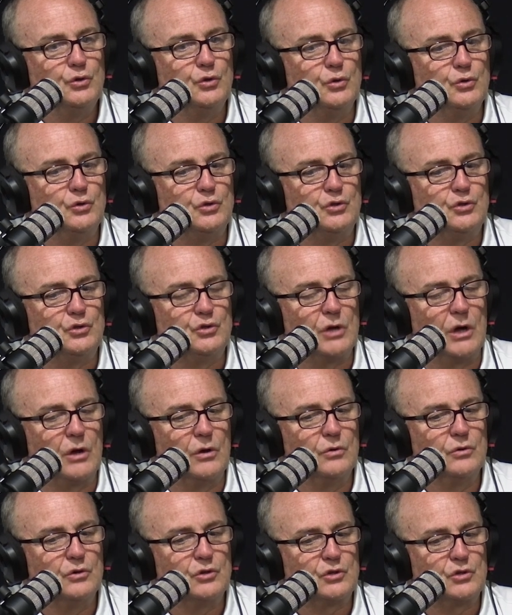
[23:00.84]
You
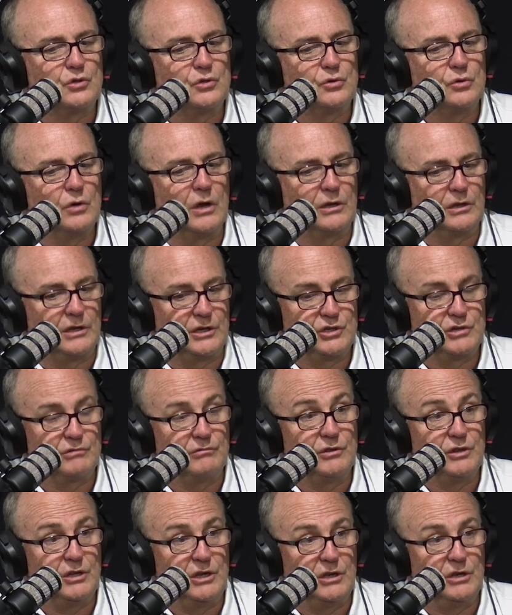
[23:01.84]
don't, unless
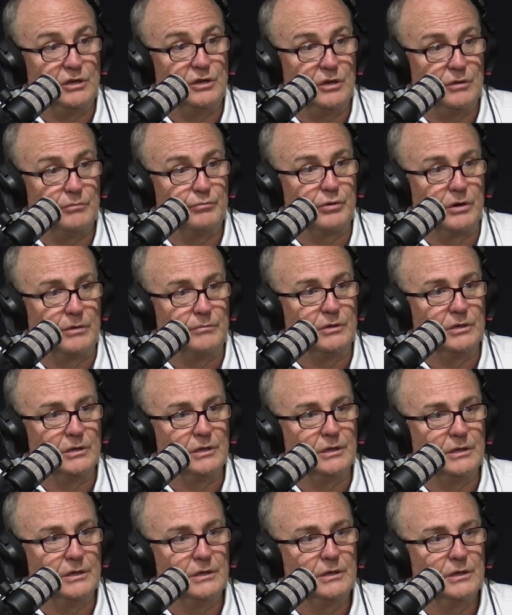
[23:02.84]
you're in the Indian Premier
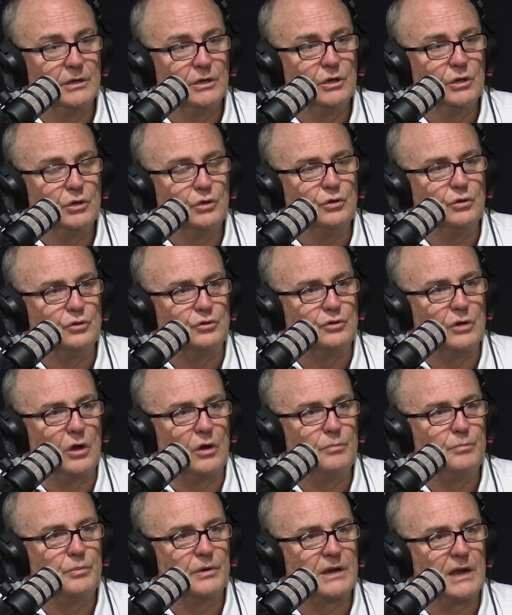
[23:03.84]
League, you
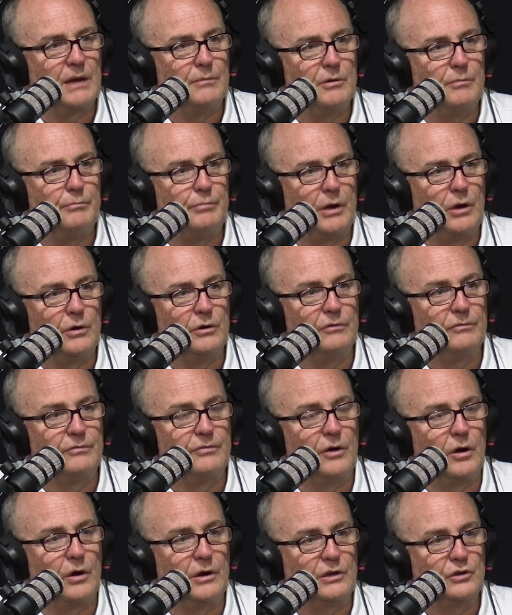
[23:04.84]
don't become a bona
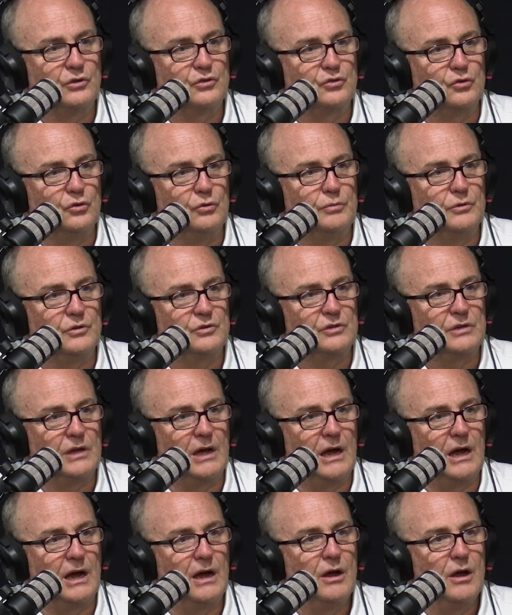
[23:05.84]
fide
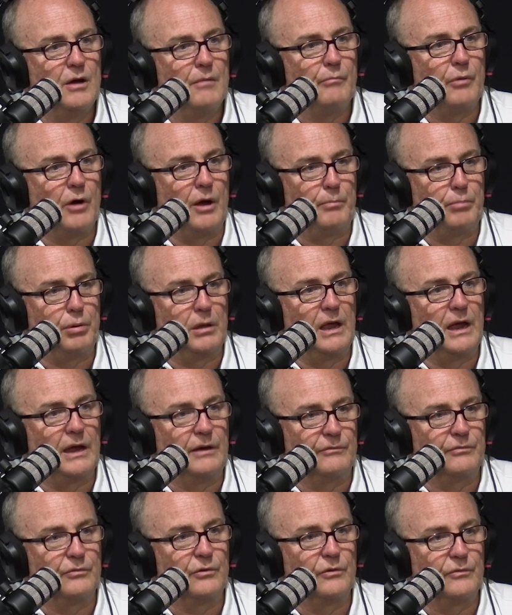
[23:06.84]
superstar by
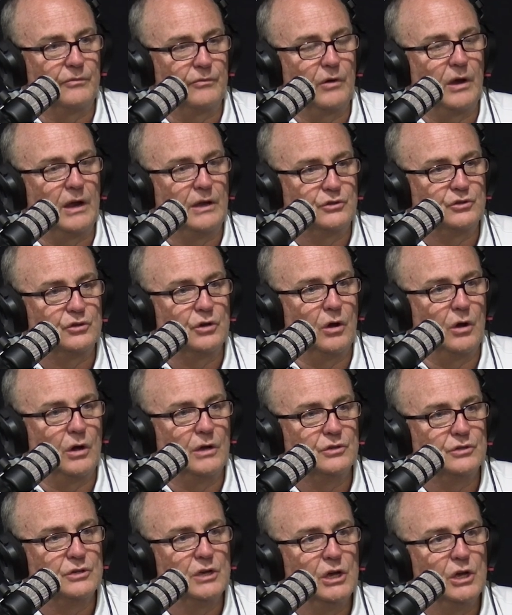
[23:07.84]
playing for a
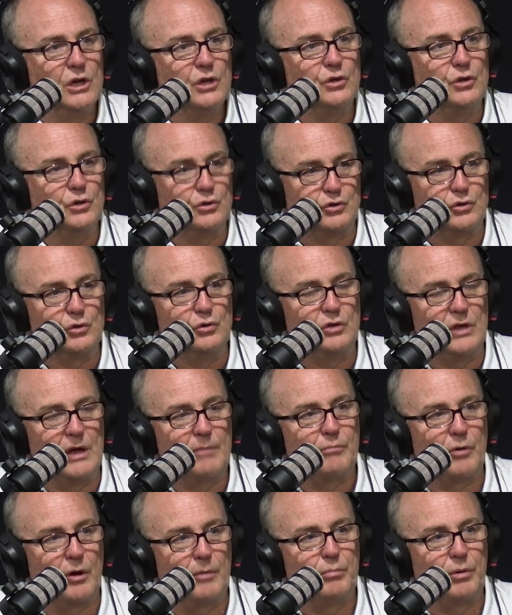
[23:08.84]
franchise. You do
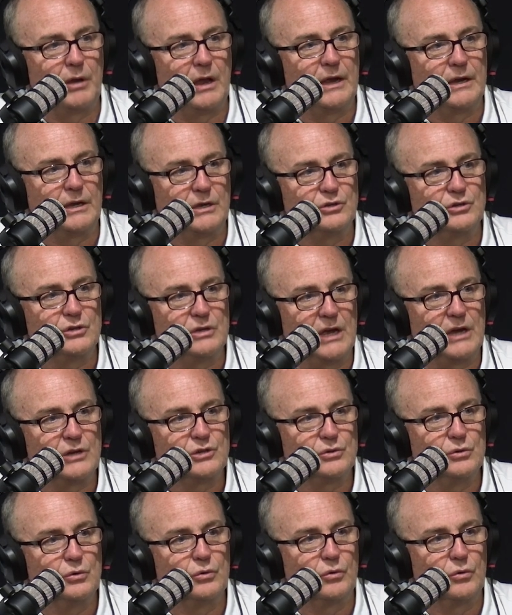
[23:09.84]
that by playing
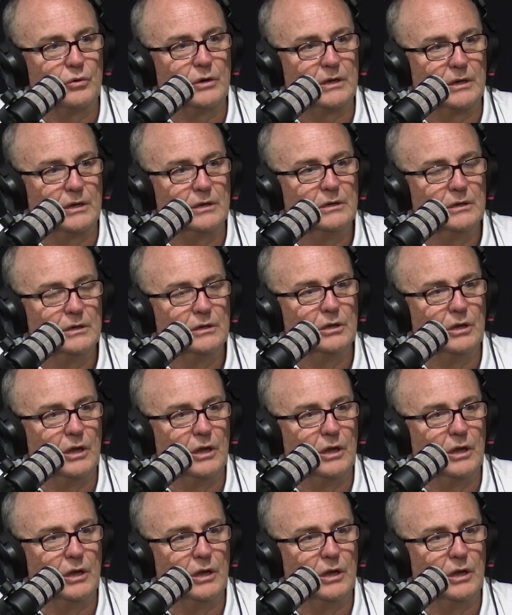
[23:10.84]
international cricket.